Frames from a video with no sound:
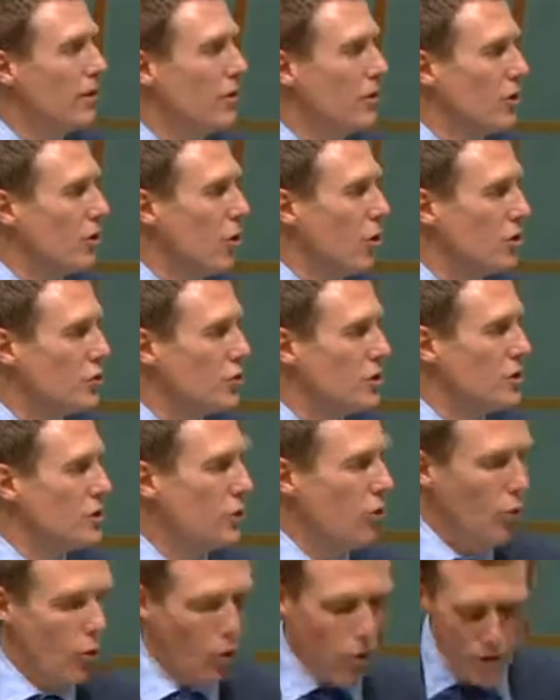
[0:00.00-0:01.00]
that contrary
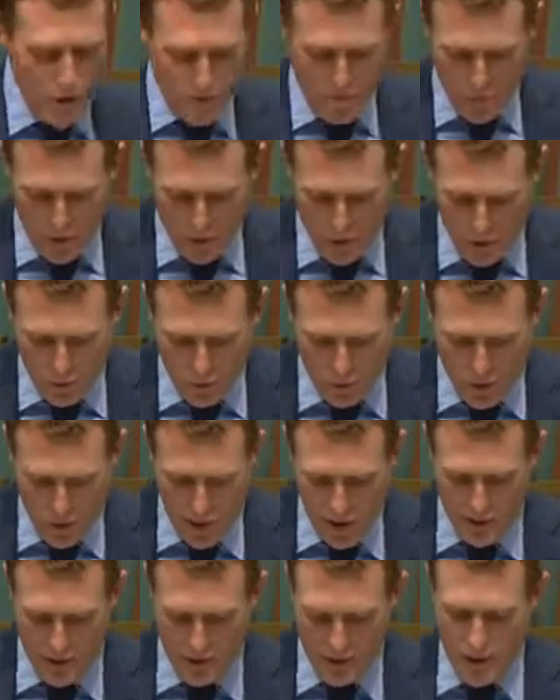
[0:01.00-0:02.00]
to all the empirical
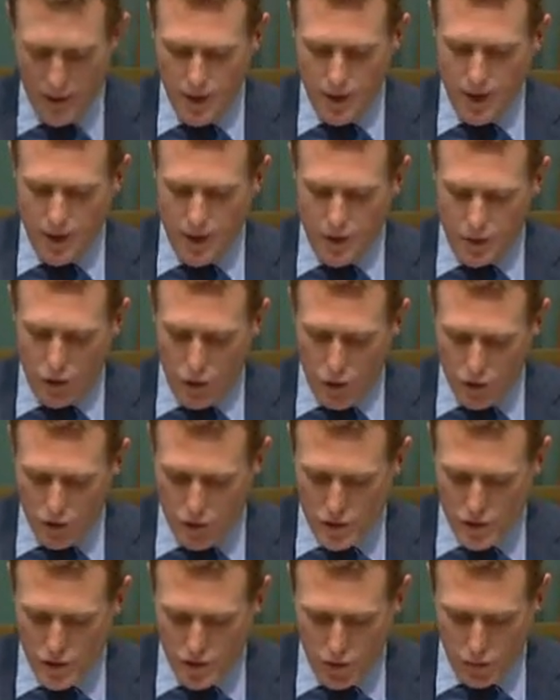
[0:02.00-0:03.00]
data, that
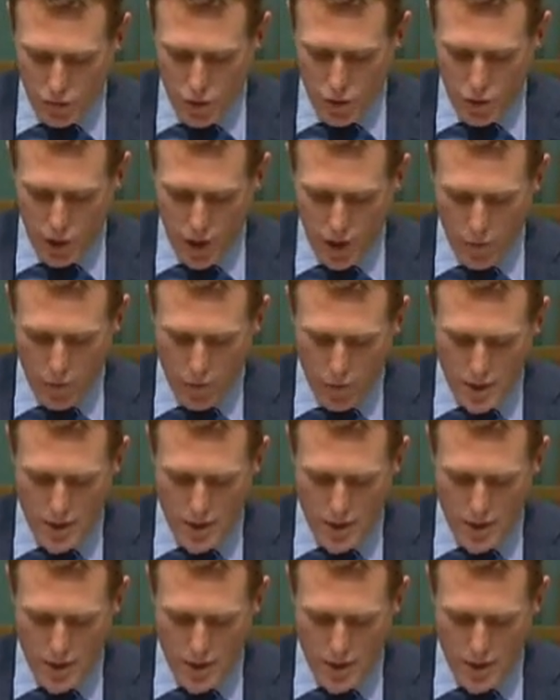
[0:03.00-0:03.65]
contrary to the well-known